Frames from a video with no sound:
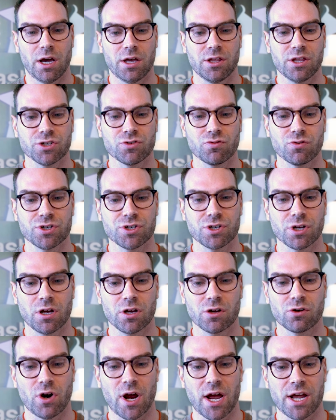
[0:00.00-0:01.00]
And this was a
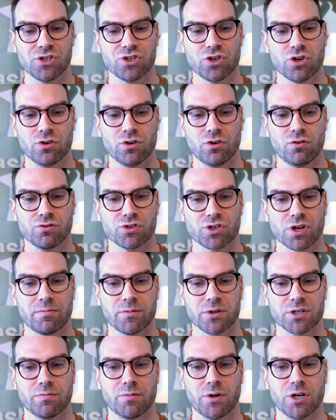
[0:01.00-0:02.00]
grad student who was
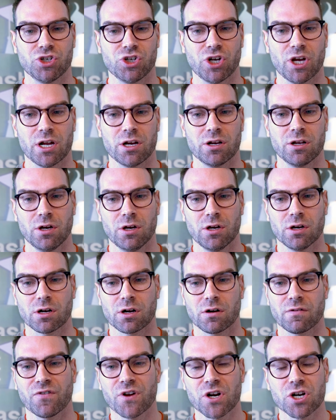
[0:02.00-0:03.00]
coming to me. She had
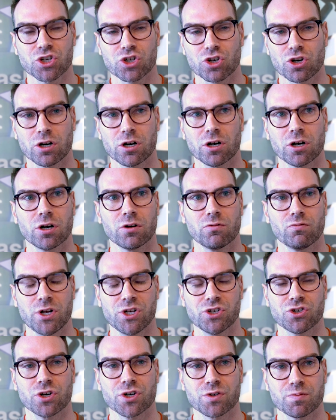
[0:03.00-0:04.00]
kind of finished her
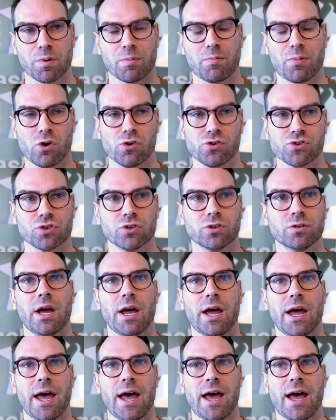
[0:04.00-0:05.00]
research proposal
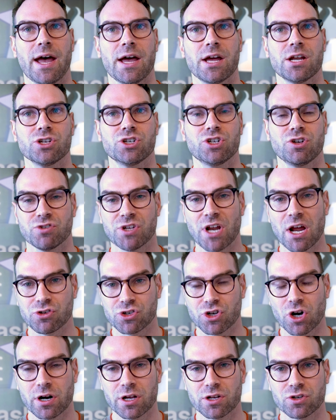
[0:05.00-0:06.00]
and she was now
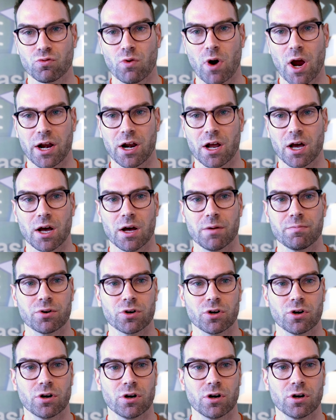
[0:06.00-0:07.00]
starting to write up
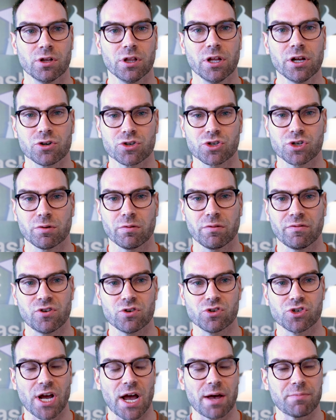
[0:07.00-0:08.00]
her literature
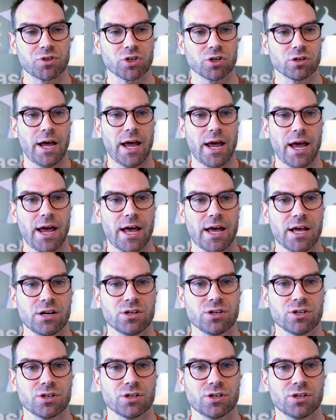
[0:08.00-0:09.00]
review chapter.
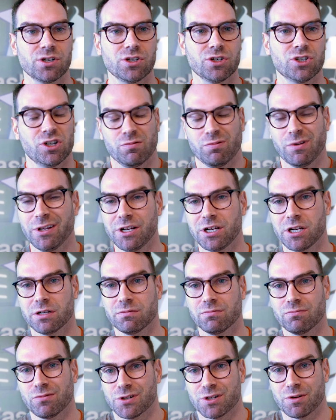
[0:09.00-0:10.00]
And she really
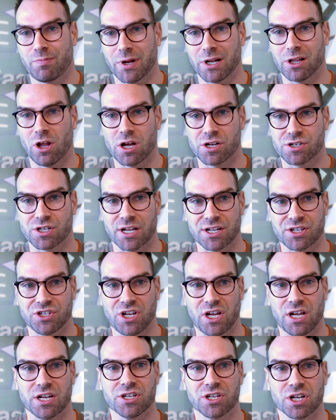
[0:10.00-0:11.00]
was a bit lost at
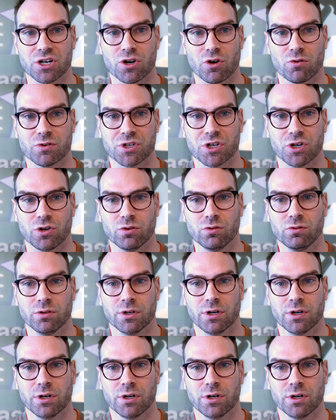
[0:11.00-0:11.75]
sea and didn't know what to do.